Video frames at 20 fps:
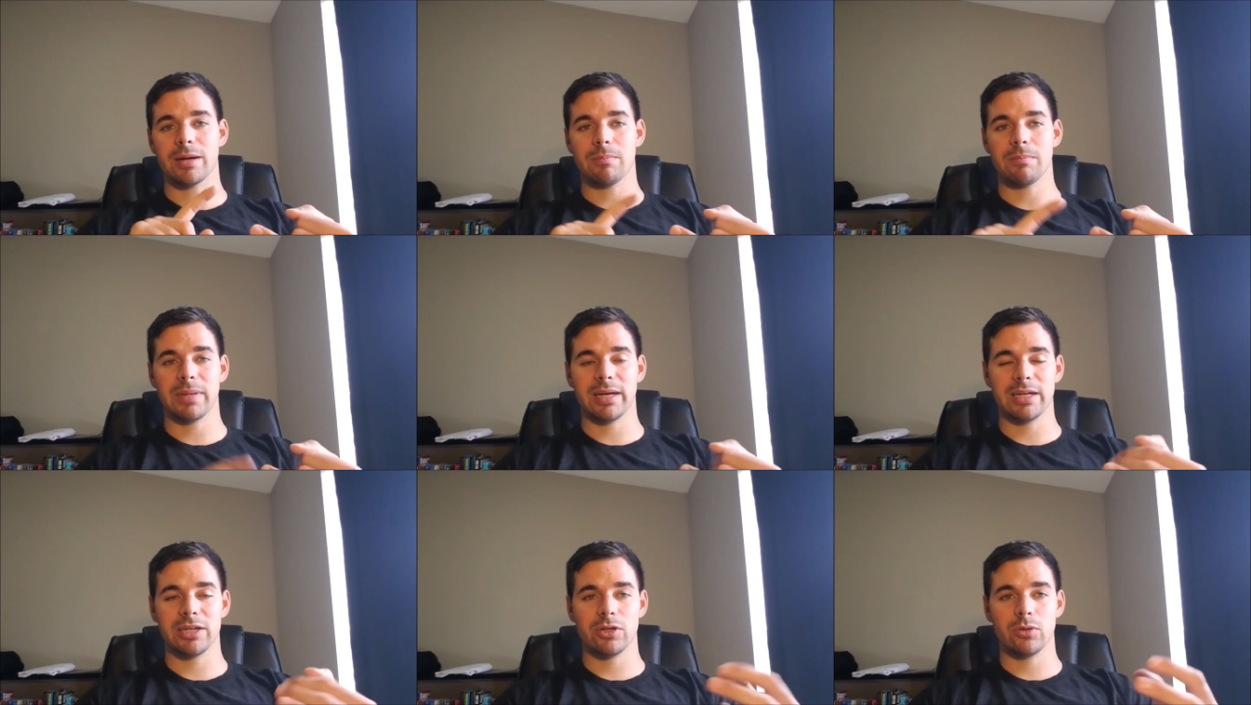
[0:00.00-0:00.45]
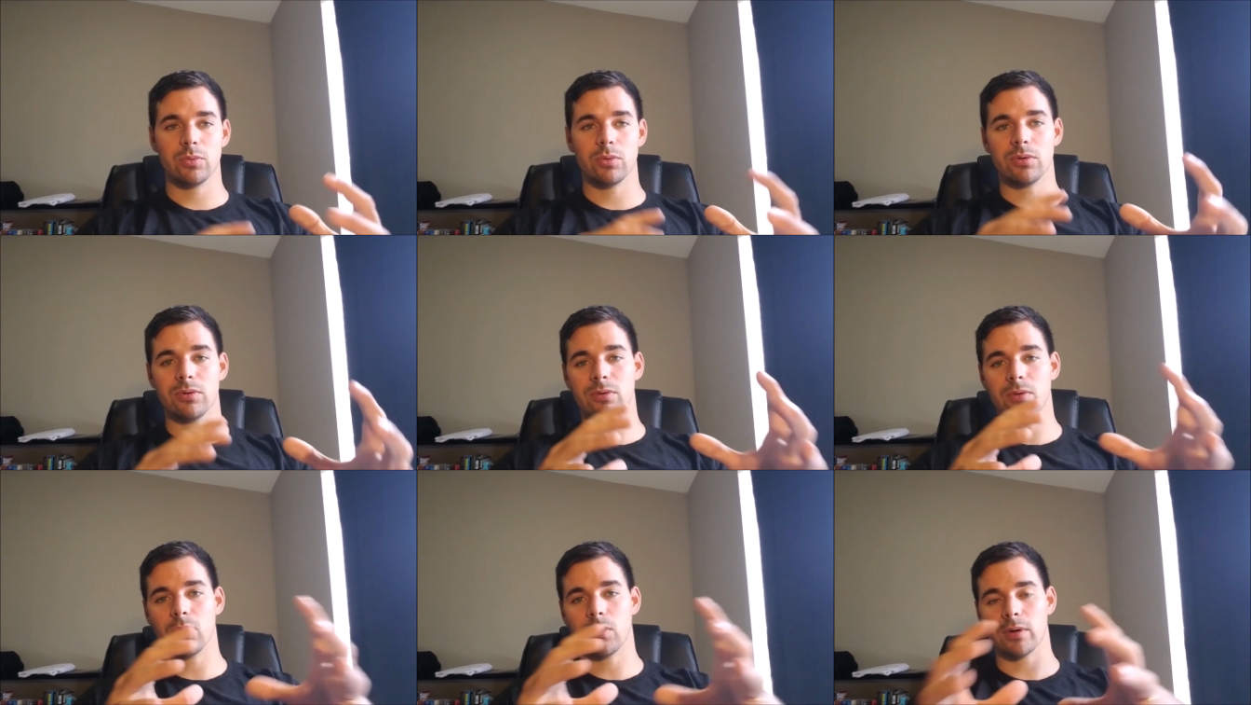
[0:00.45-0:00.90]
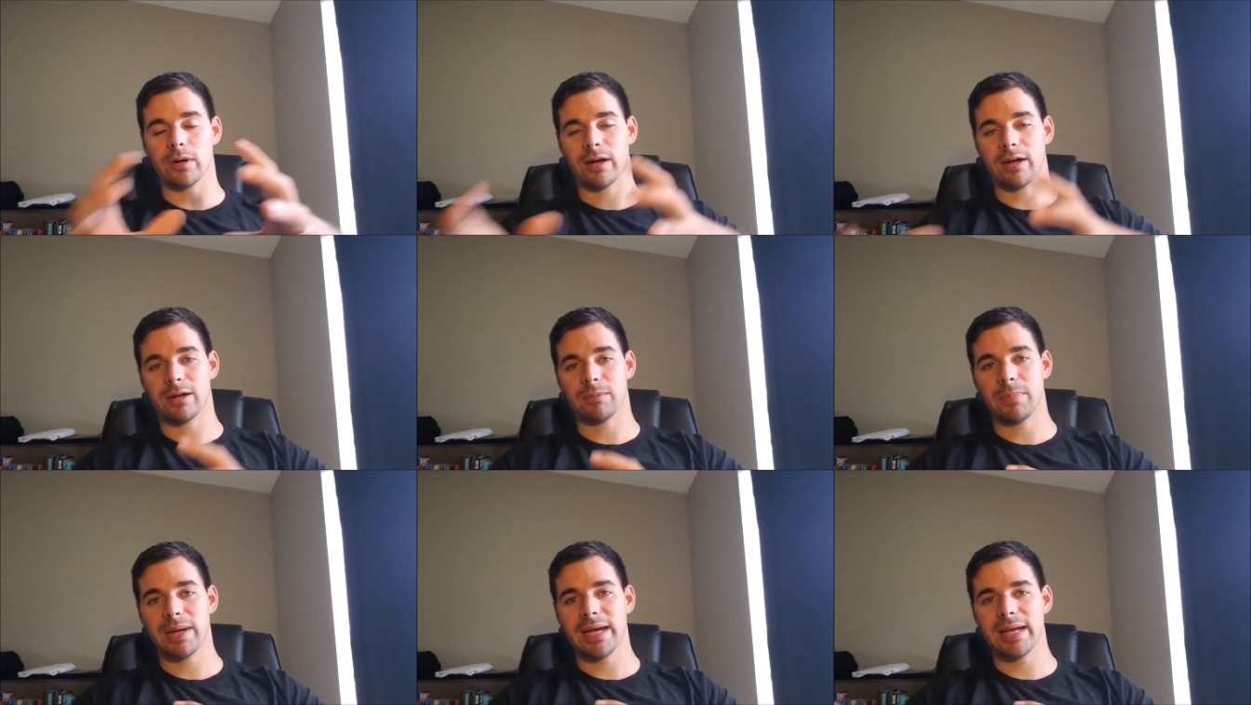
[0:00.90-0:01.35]
manual or an
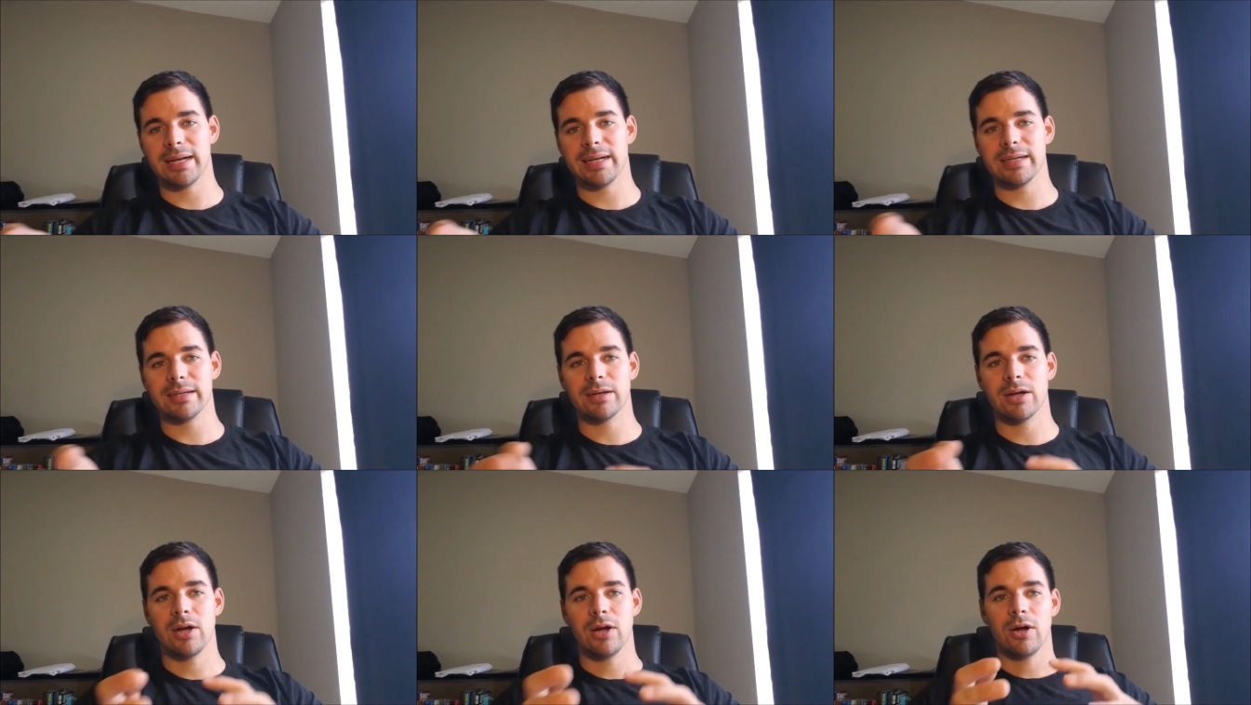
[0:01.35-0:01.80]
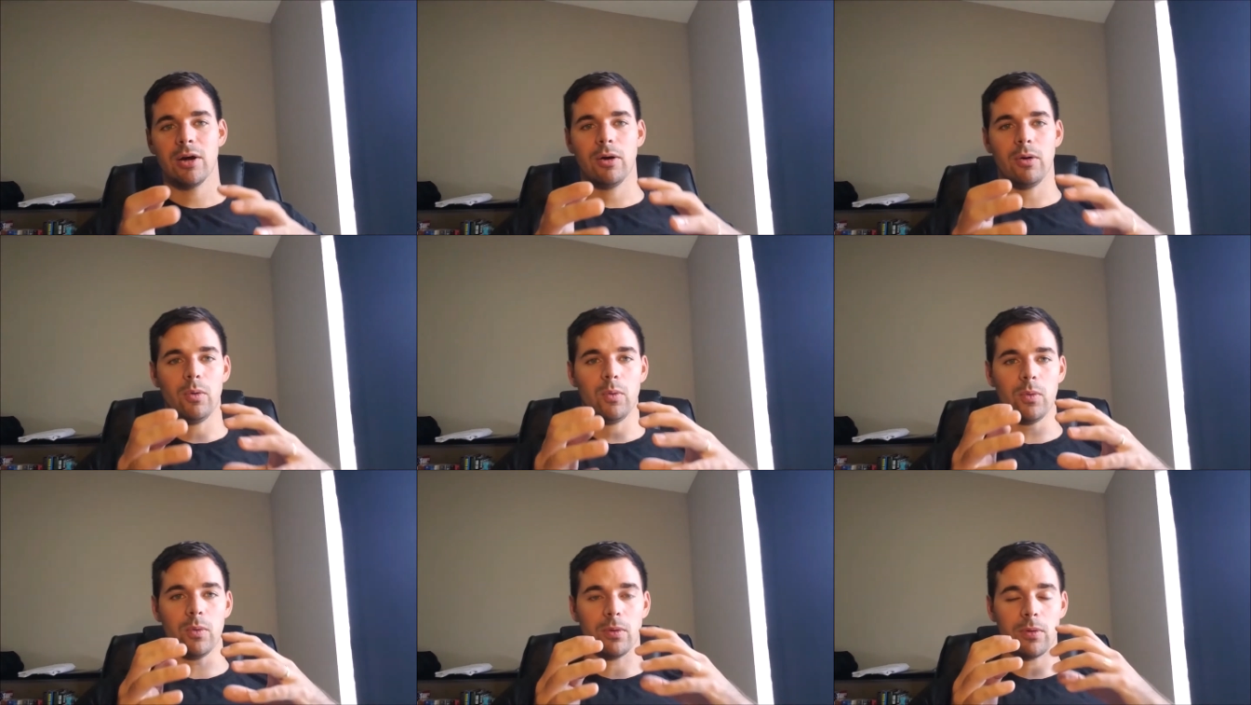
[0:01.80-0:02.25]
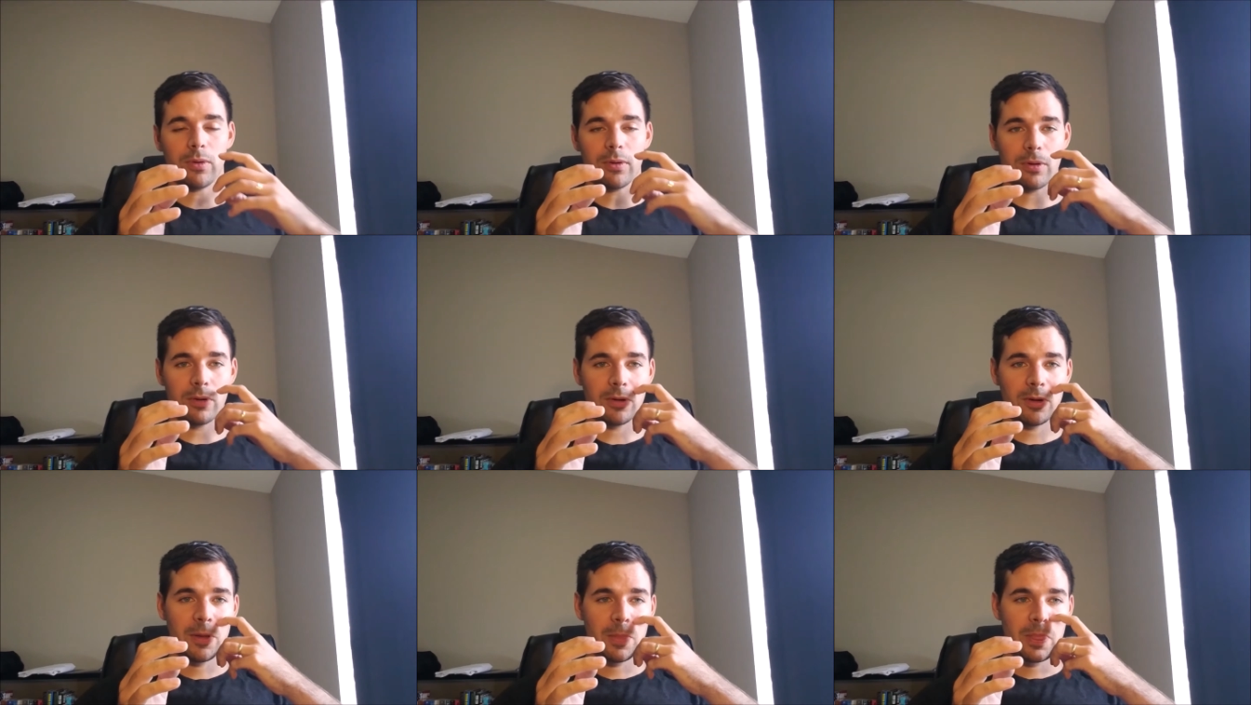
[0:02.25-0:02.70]
automatic,
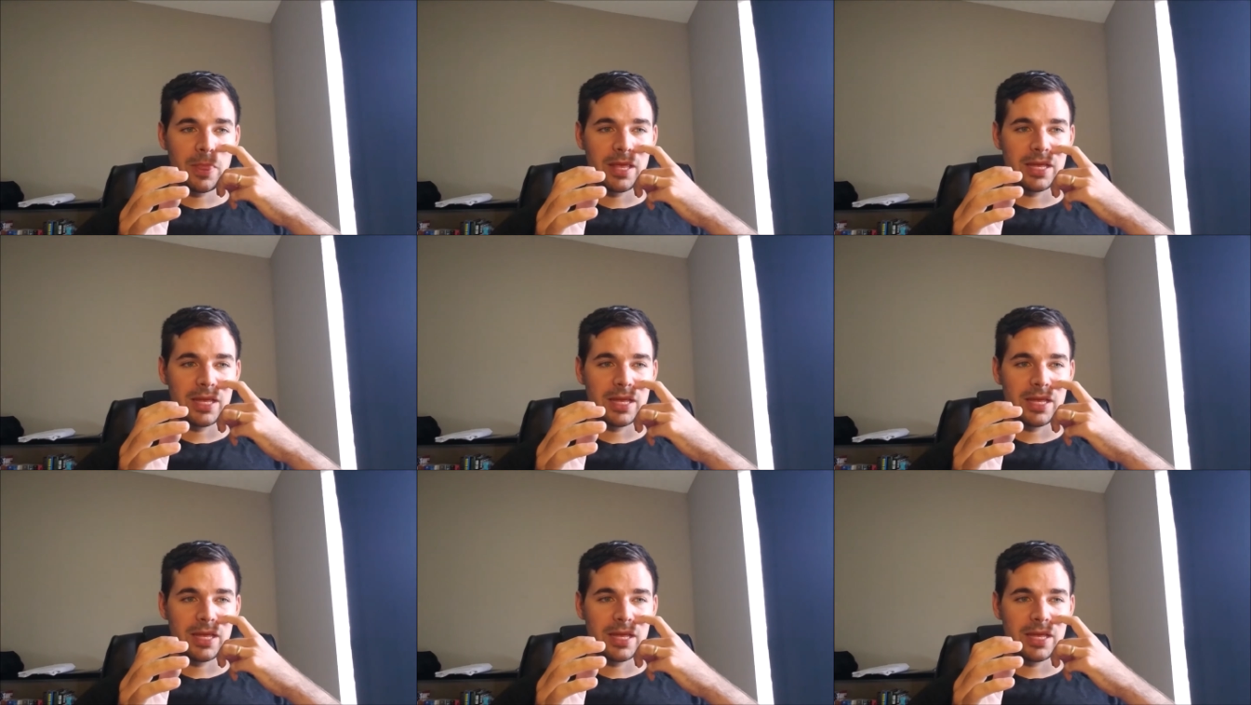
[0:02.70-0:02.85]
or